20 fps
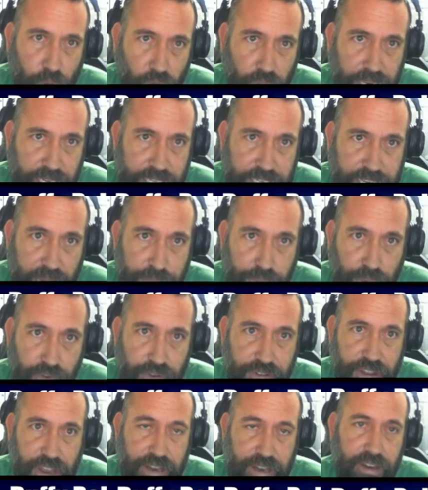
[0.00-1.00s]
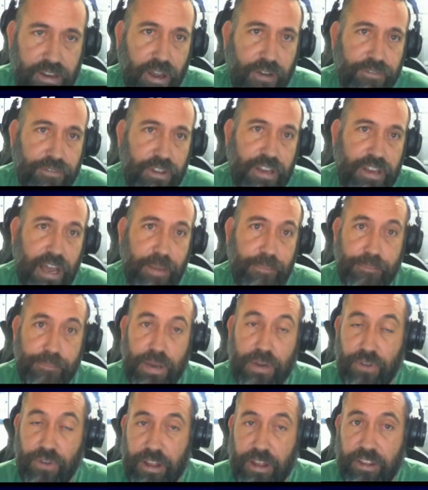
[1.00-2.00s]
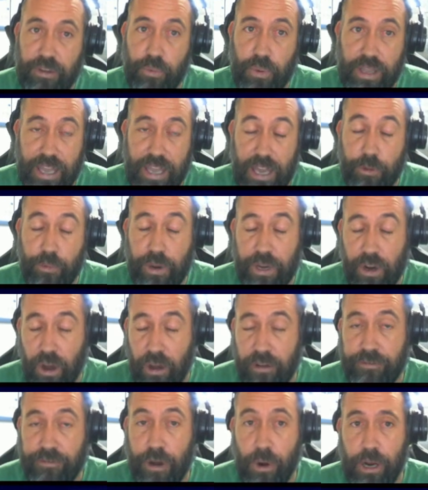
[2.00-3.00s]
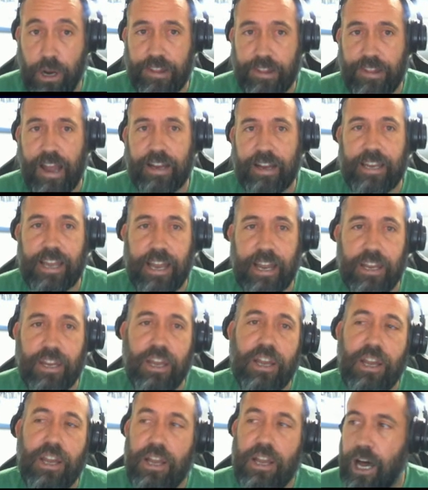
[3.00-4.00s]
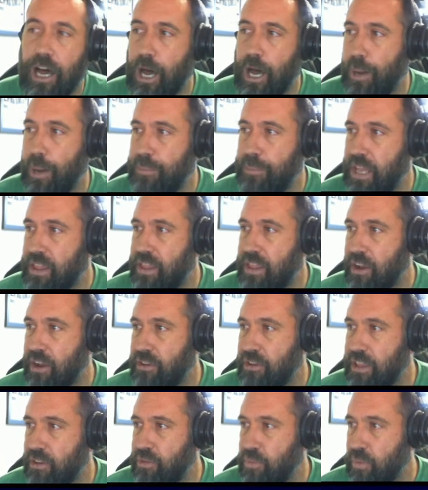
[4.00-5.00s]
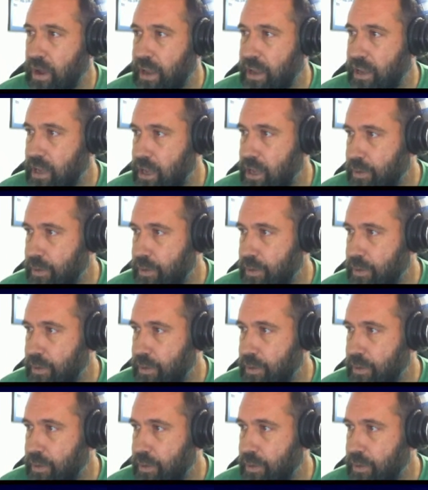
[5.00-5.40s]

like 10% of the time min raising with king queen off, our exact hand, in there. That's why